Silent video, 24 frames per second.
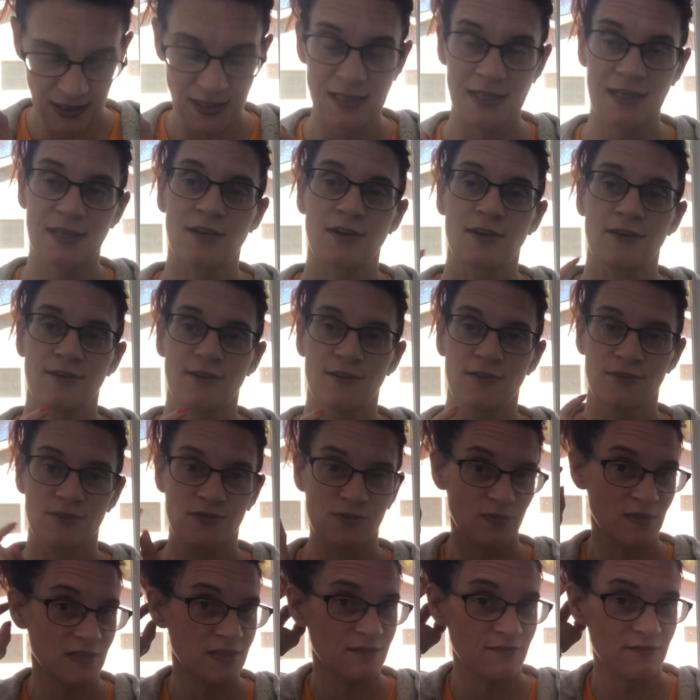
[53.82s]
did
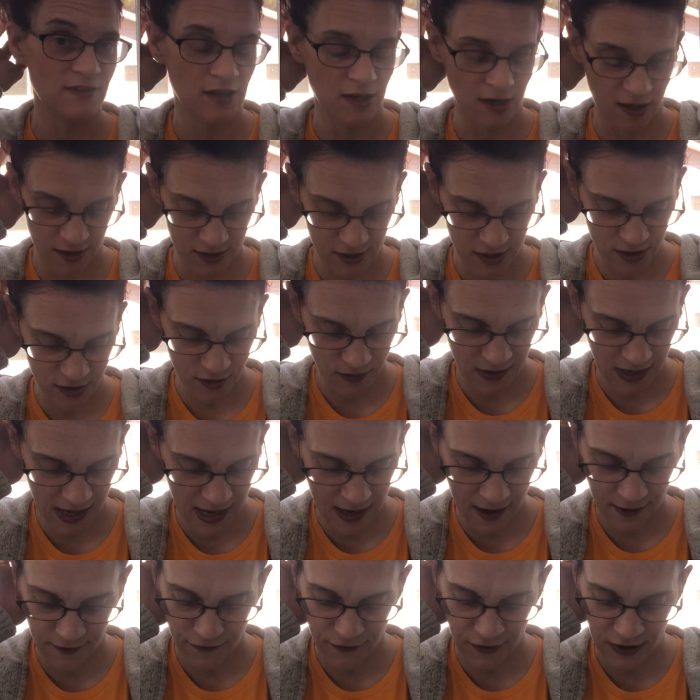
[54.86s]
hers was a VR to
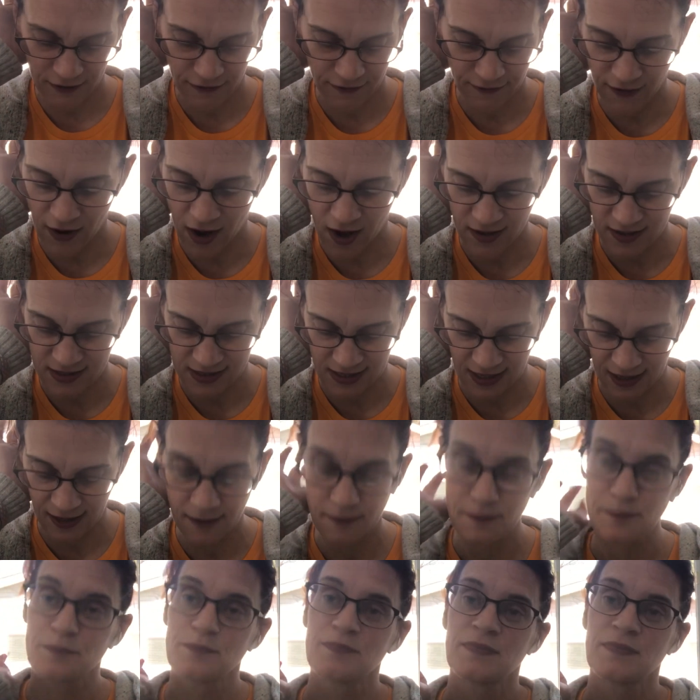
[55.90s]
Avory Faucette,